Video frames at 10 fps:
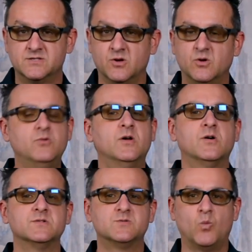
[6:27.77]
So who
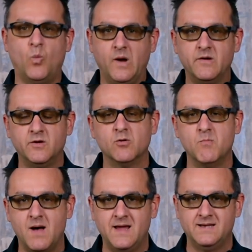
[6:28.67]
knows where your
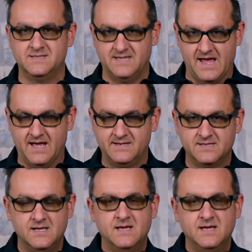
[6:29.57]
mind is at.